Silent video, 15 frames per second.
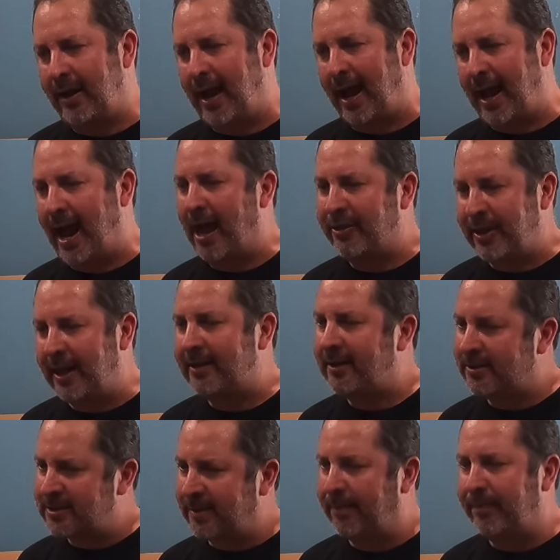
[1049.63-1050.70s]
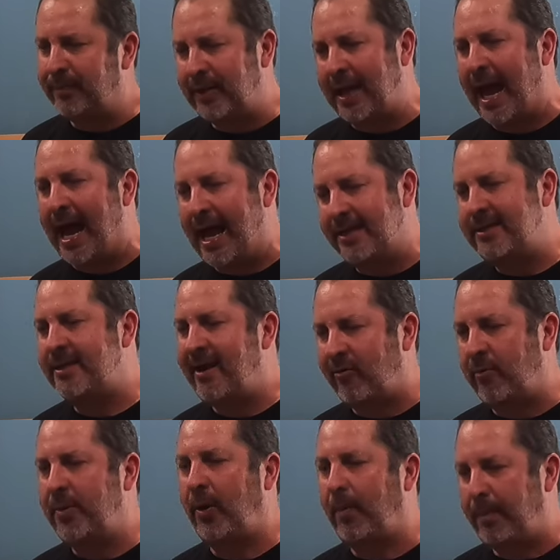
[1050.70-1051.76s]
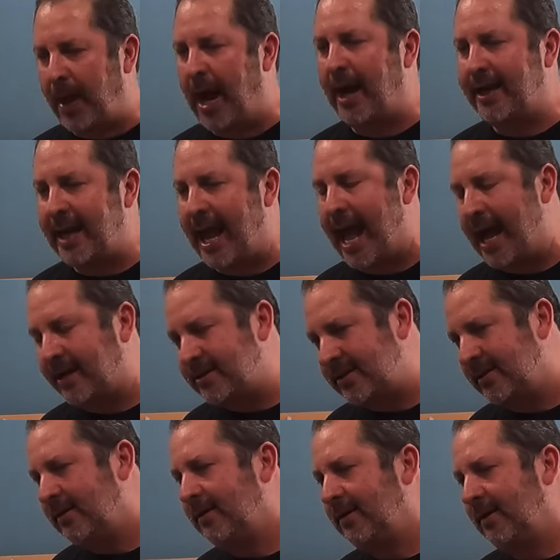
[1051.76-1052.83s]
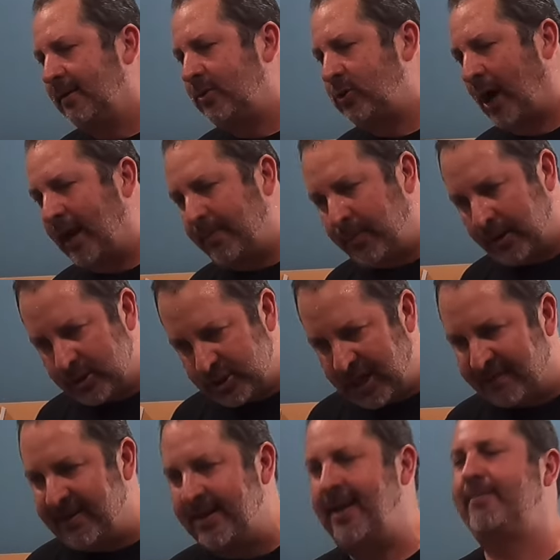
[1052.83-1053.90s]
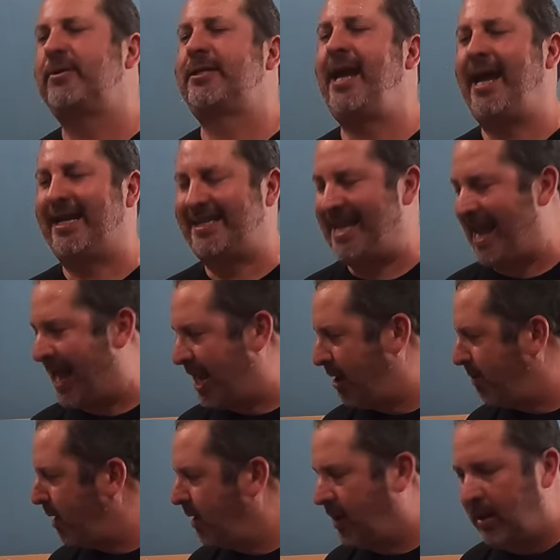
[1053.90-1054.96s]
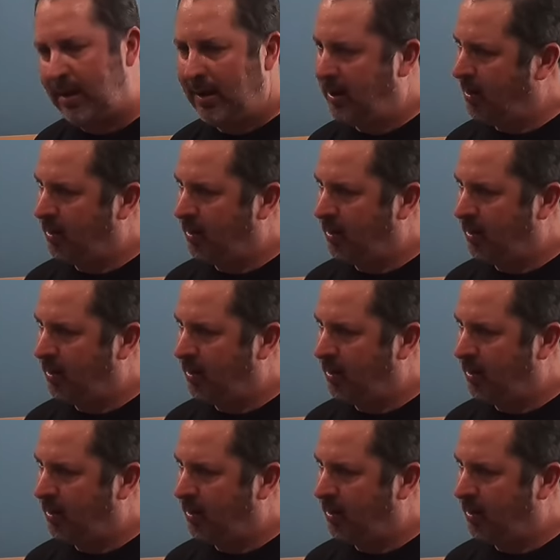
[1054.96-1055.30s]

and I think that some guys that never built Pontiacs tried to put Chevy dipsticks in them, and